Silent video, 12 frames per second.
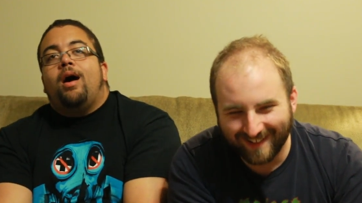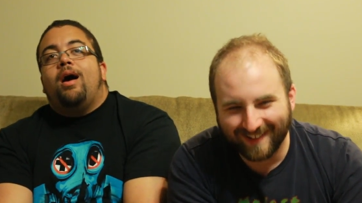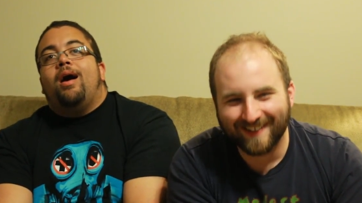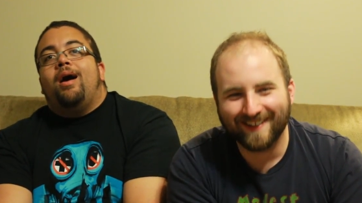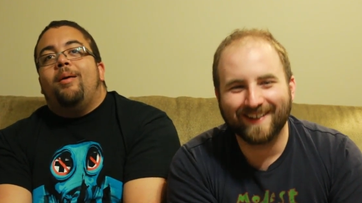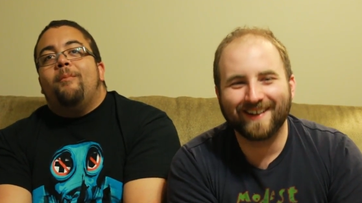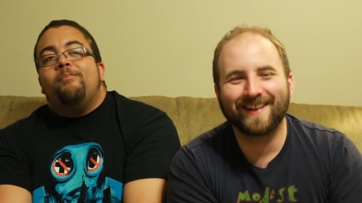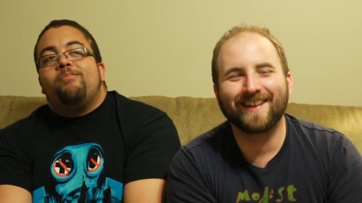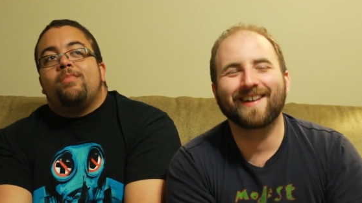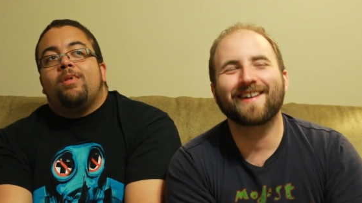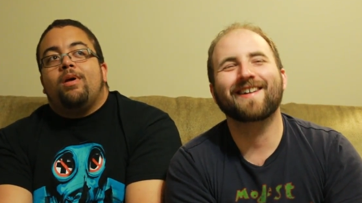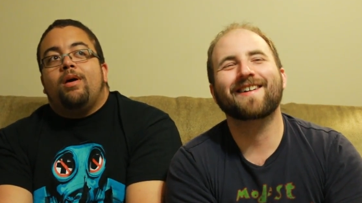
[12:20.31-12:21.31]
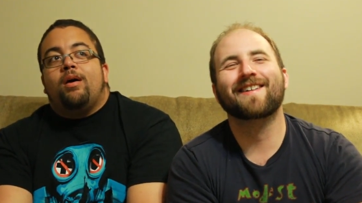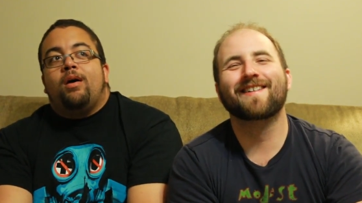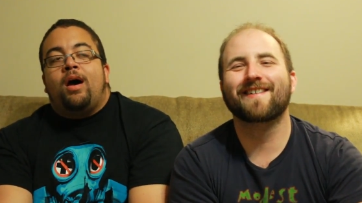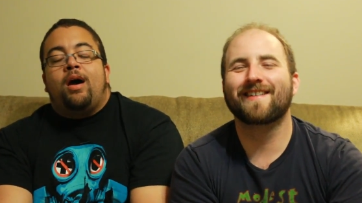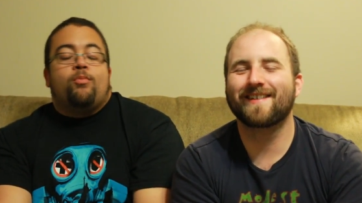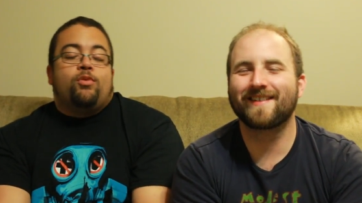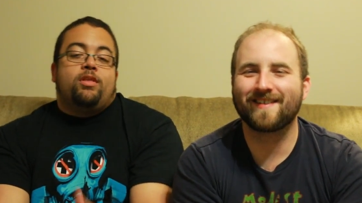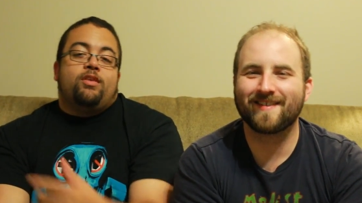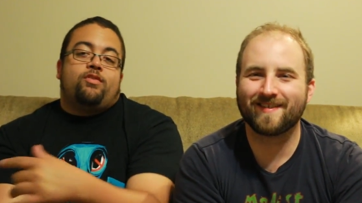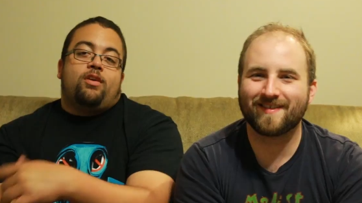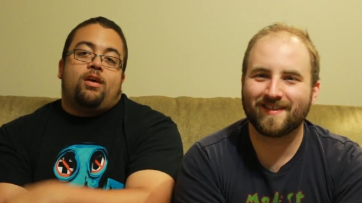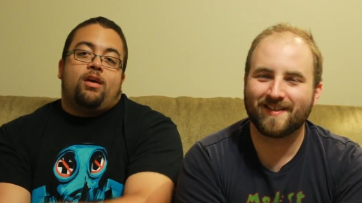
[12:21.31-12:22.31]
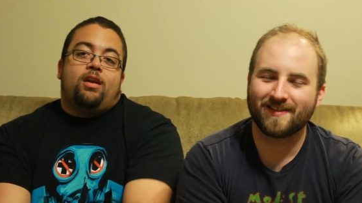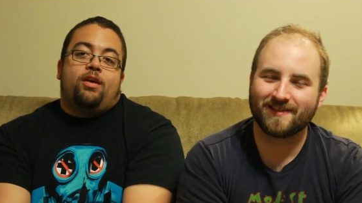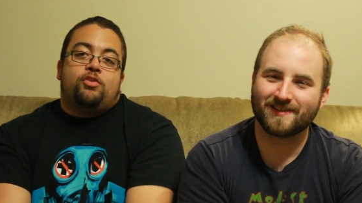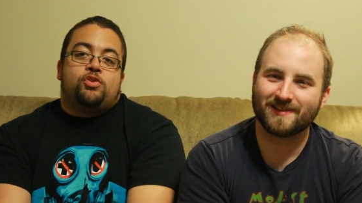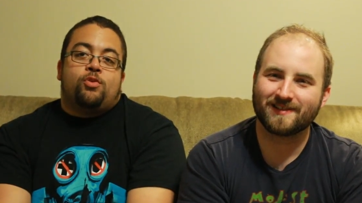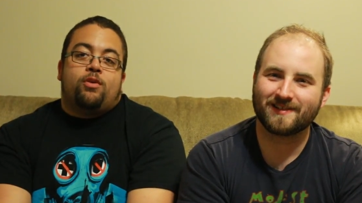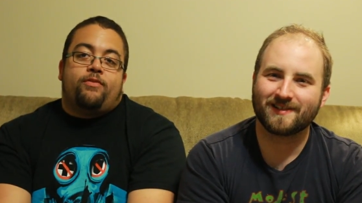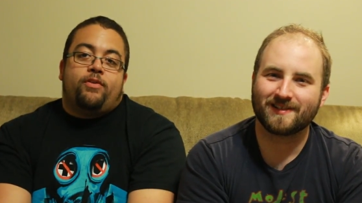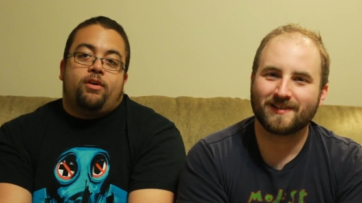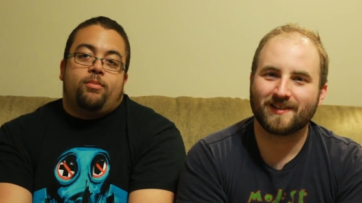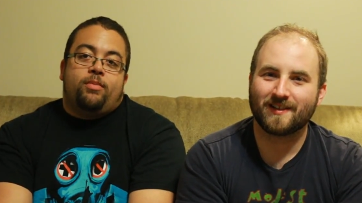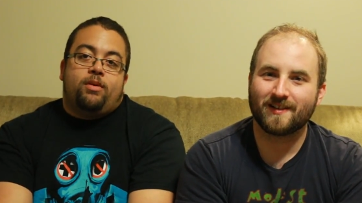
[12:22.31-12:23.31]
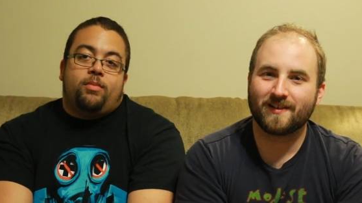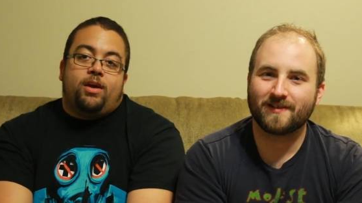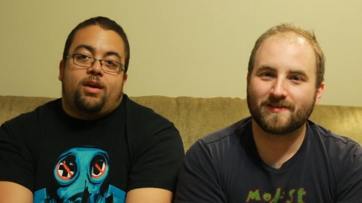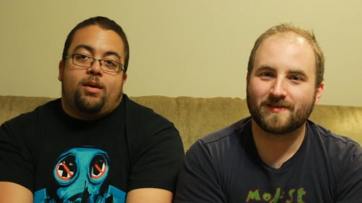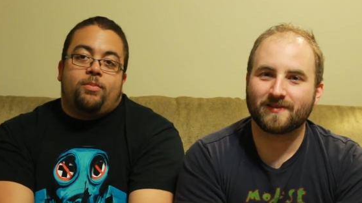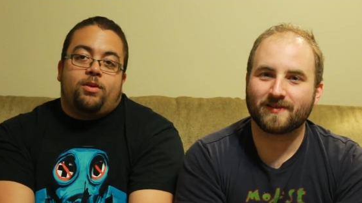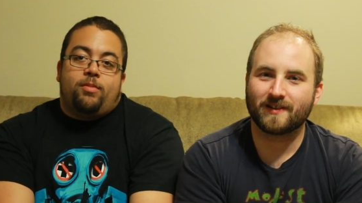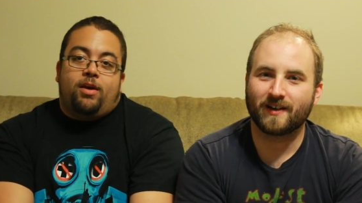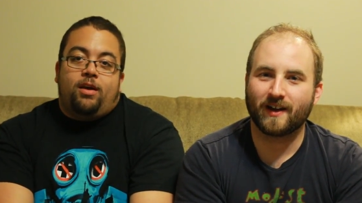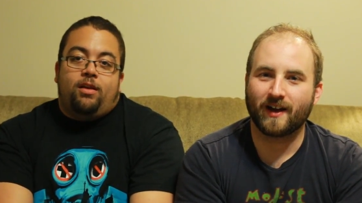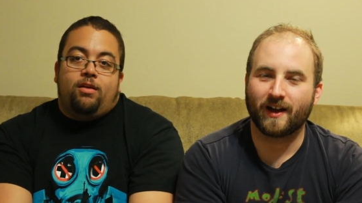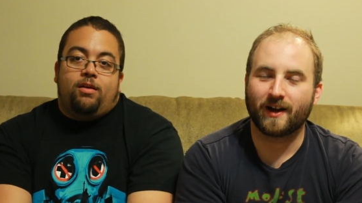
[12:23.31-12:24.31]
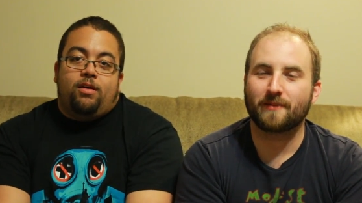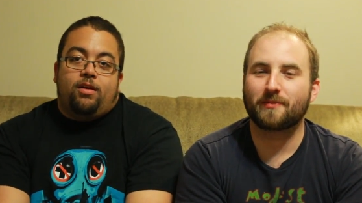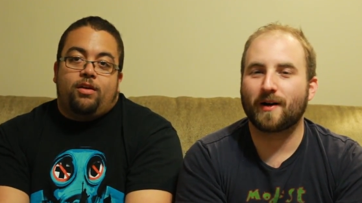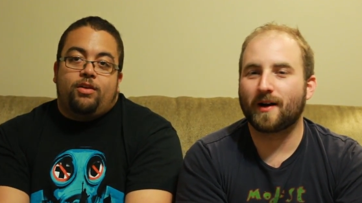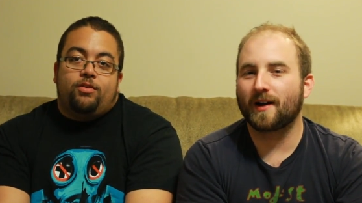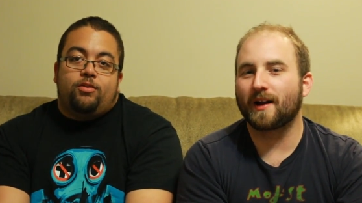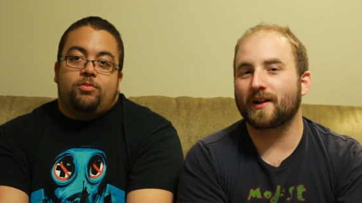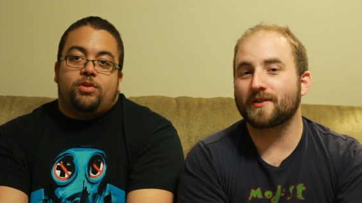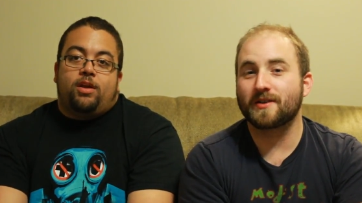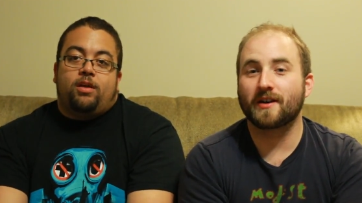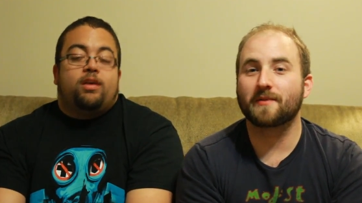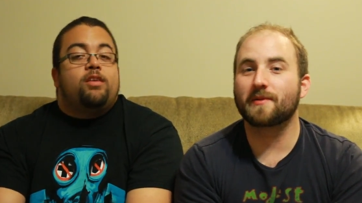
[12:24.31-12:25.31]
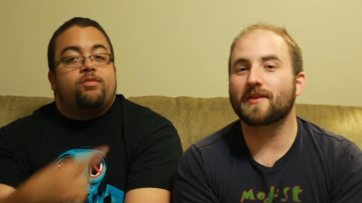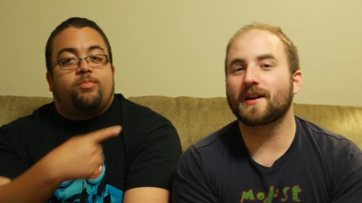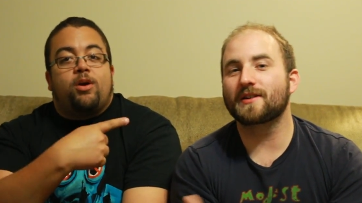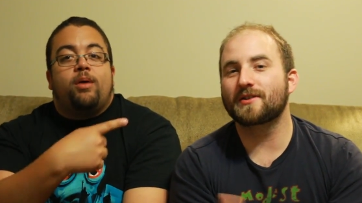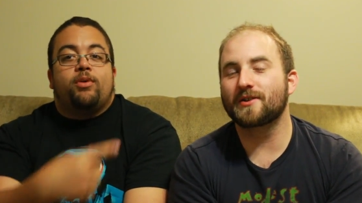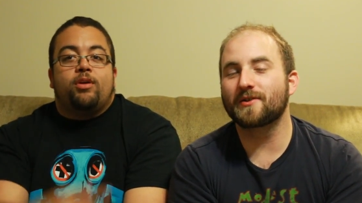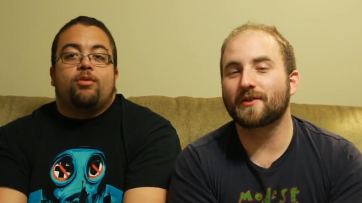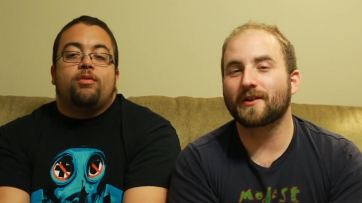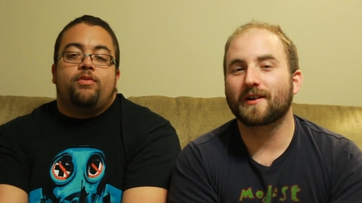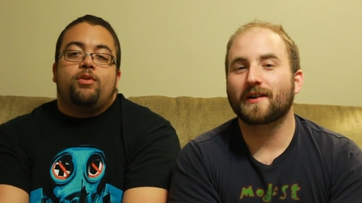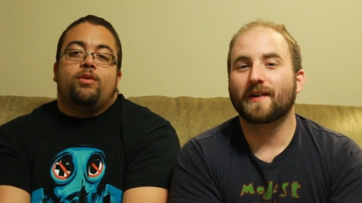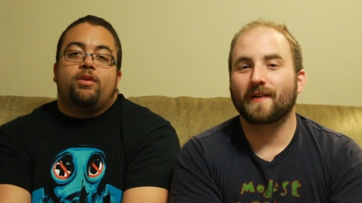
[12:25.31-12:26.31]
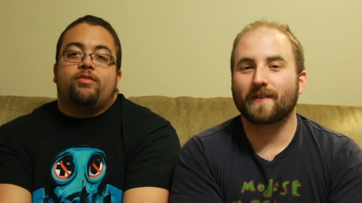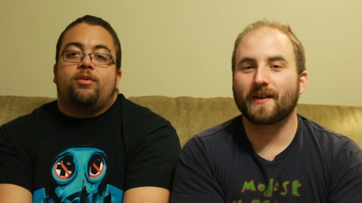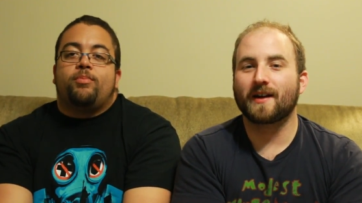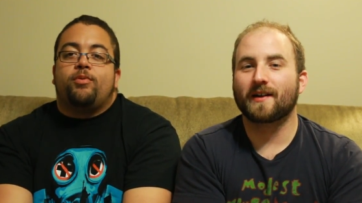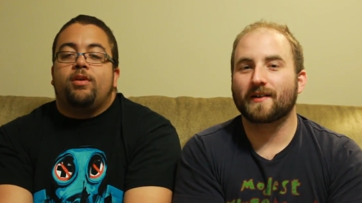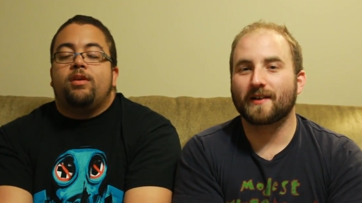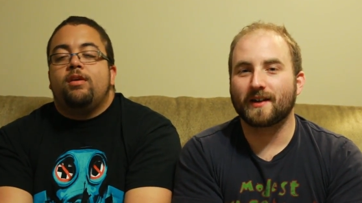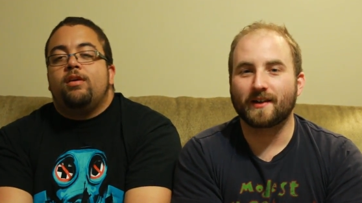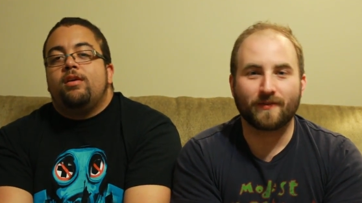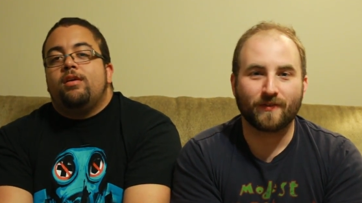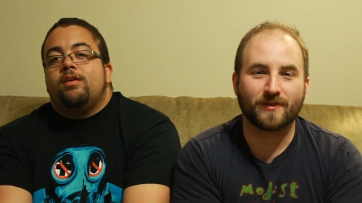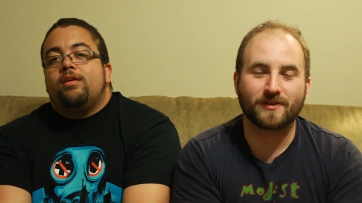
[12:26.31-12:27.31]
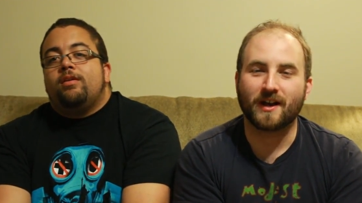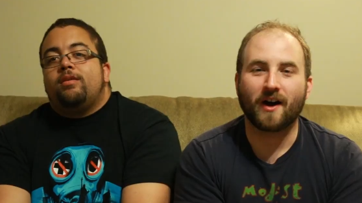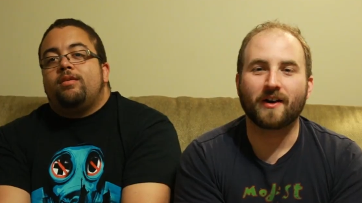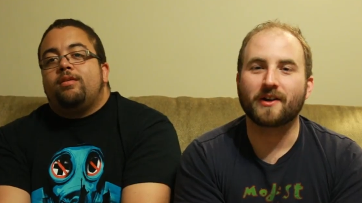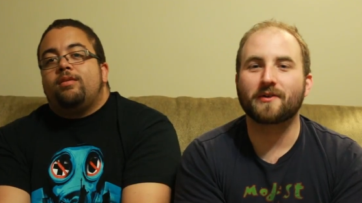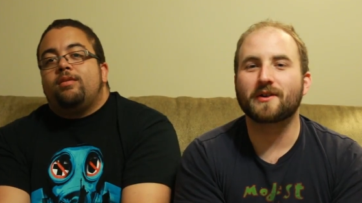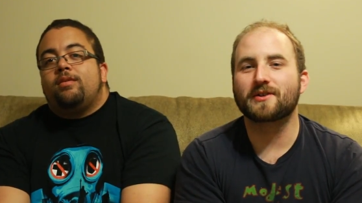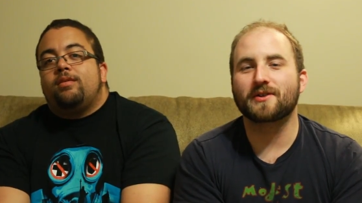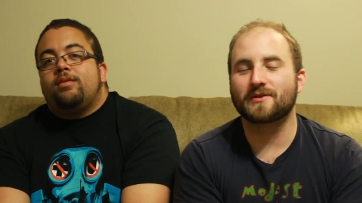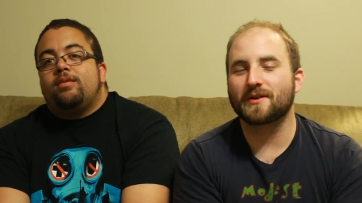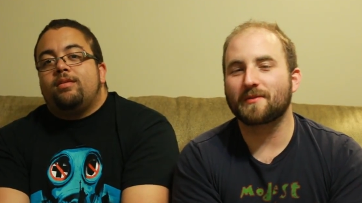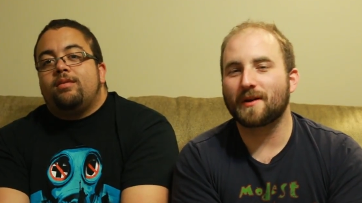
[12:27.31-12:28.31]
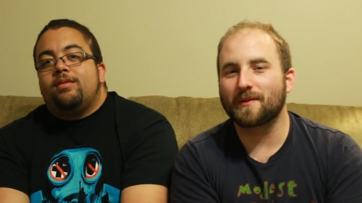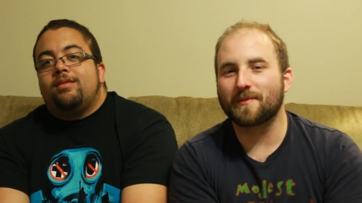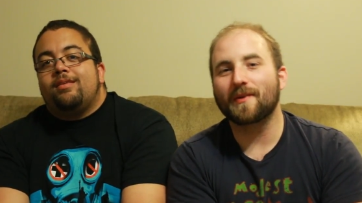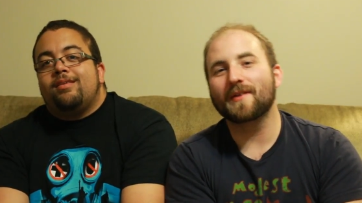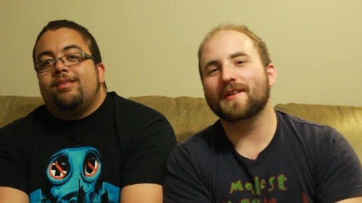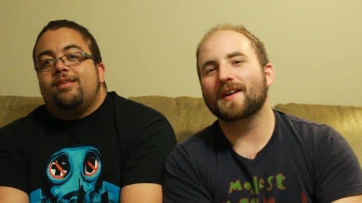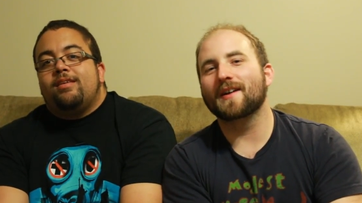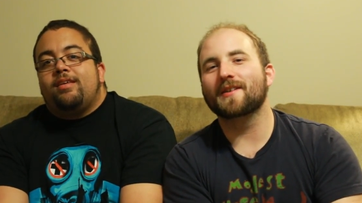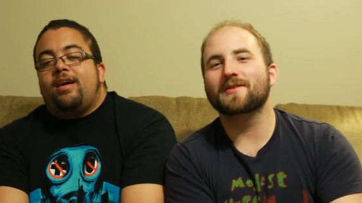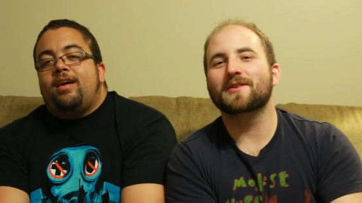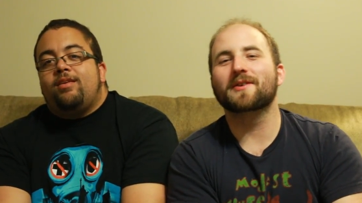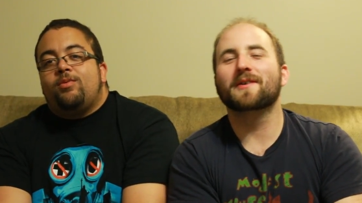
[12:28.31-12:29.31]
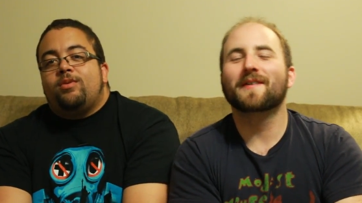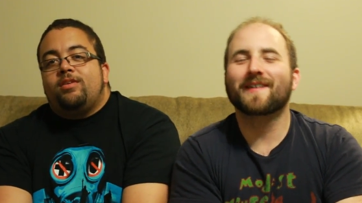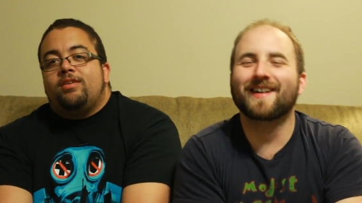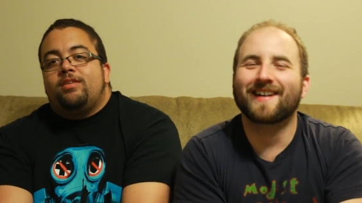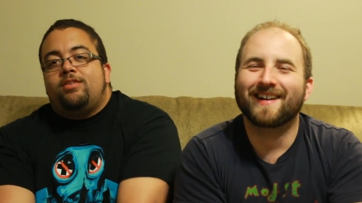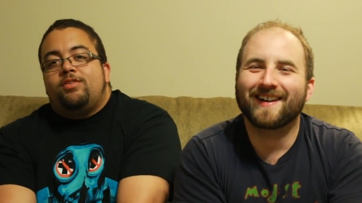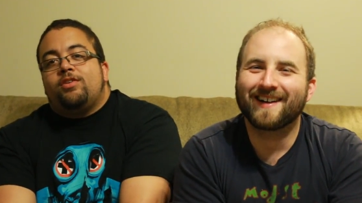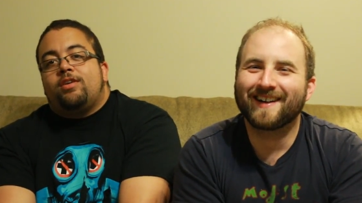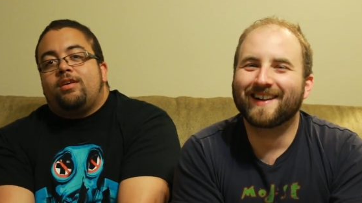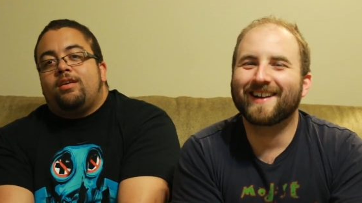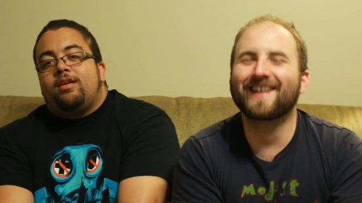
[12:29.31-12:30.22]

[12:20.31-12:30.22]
Speaker 1: I'm releasing another short film that my company made.
Speaker 2: And I'll talk about that, too. Probably going to review it at some point. Yeah, and if there's audio issues, I'll probably point that
Speaker 1: out. Yeah, you will, you jerk.